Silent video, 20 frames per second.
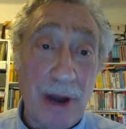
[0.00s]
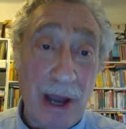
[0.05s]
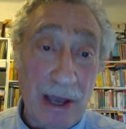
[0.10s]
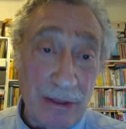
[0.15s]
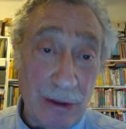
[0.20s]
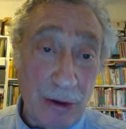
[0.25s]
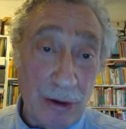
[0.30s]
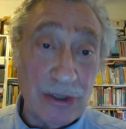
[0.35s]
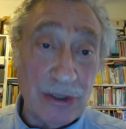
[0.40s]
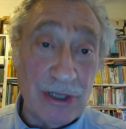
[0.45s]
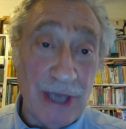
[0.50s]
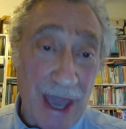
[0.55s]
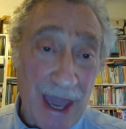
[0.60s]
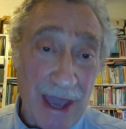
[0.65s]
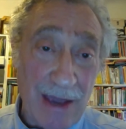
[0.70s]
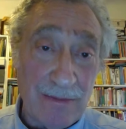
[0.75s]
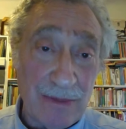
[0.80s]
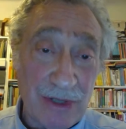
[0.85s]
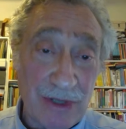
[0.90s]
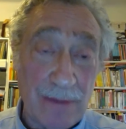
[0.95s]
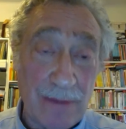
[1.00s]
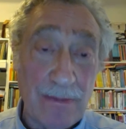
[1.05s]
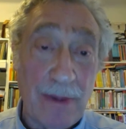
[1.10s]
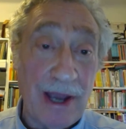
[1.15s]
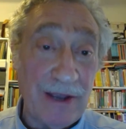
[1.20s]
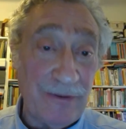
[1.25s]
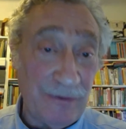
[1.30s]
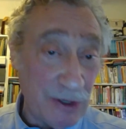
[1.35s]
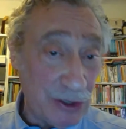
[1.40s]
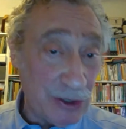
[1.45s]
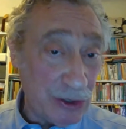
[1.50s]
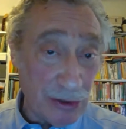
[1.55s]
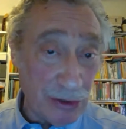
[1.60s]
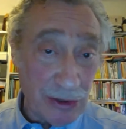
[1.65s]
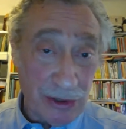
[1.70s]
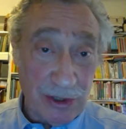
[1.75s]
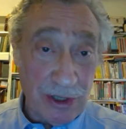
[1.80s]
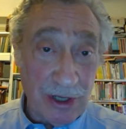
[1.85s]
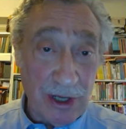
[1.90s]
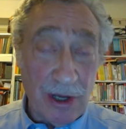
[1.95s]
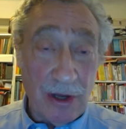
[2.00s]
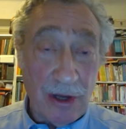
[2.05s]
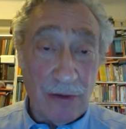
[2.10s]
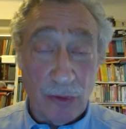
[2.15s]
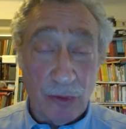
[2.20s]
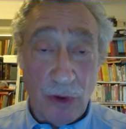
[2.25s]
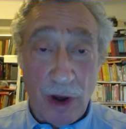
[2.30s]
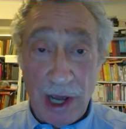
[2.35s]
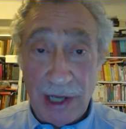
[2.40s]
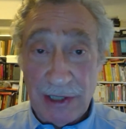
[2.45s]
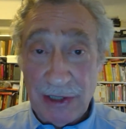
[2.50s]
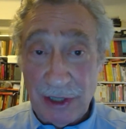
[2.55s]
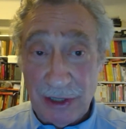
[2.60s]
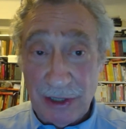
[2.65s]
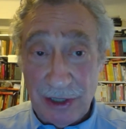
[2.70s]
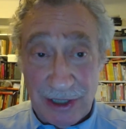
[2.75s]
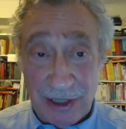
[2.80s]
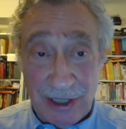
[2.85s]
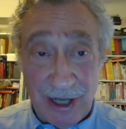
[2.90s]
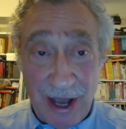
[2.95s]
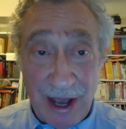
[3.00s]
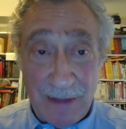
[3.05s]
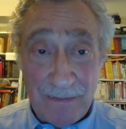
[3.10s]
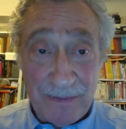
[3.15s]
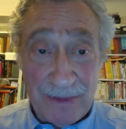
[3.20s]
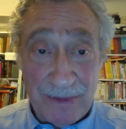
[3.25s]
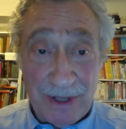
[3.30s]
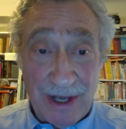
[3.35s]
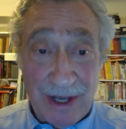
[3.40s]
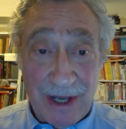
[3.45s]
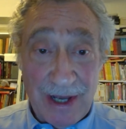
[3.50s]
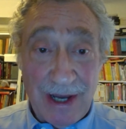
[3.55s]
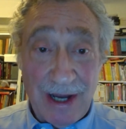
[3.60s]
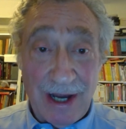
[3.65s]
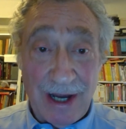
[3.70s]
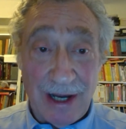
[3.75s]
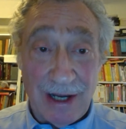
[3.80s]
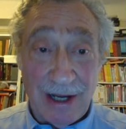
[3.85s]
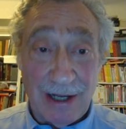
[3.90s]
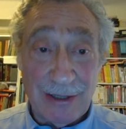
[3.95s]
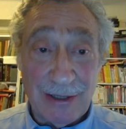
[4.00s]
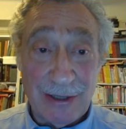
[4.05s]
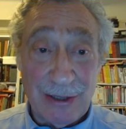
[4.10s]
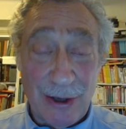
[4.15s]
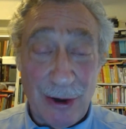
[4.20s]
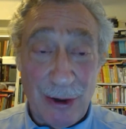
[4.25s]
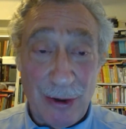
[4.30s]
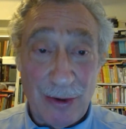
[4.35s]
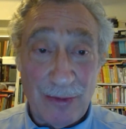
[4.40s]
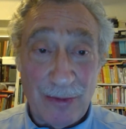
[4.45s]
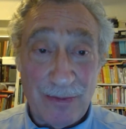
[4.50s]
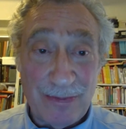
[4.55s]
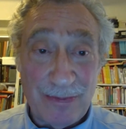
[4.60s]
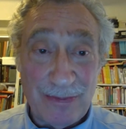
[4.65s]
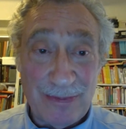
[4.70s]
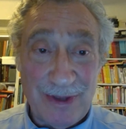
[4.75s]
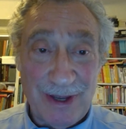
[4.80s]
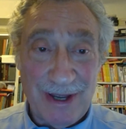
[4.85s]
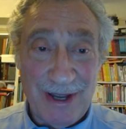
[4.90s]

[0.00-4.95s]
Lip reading: by those games and by Fischer's rise to the top. So